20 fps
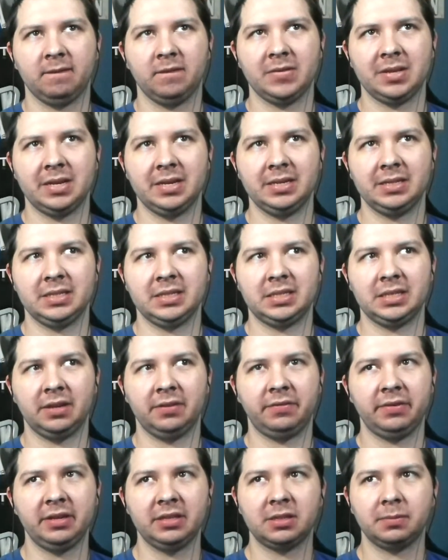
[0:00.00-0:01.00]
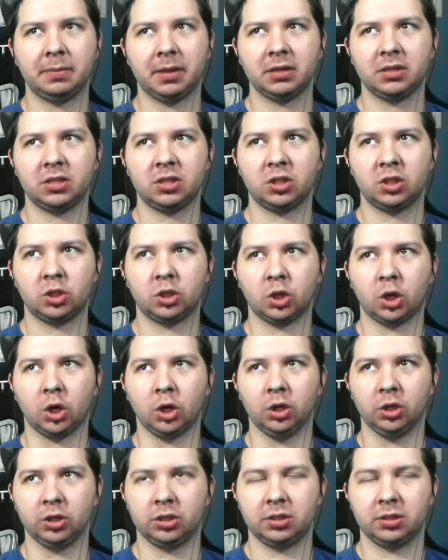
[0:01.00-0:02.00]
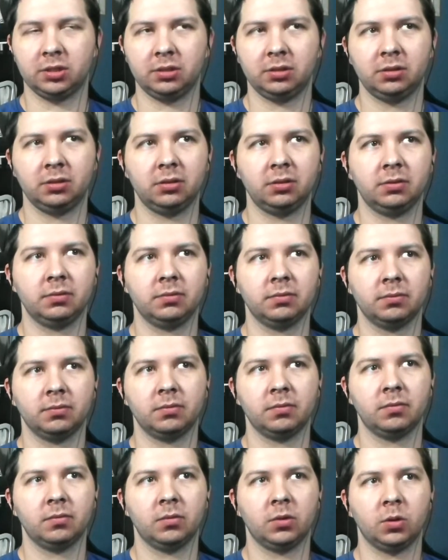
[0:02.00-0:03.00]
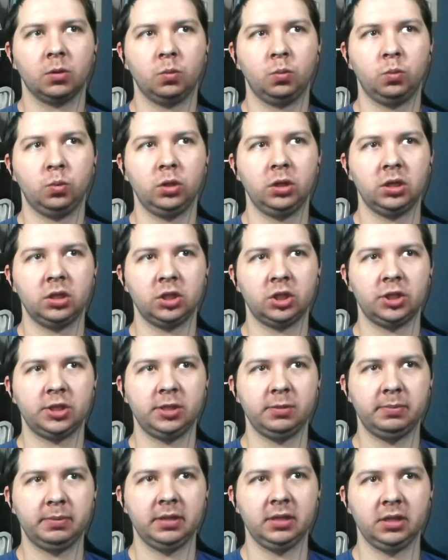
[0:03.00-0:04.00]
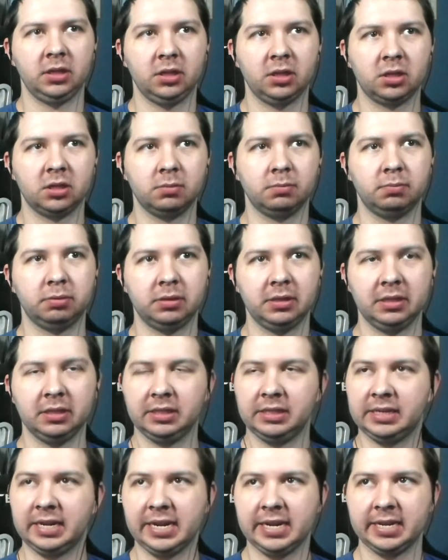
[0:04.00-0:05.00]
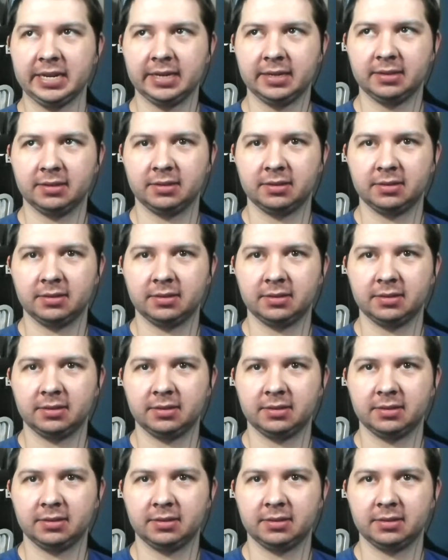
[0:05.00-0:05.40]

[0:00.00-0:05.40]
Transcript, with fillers: is if he's about to start, wouldn't she be completely naked?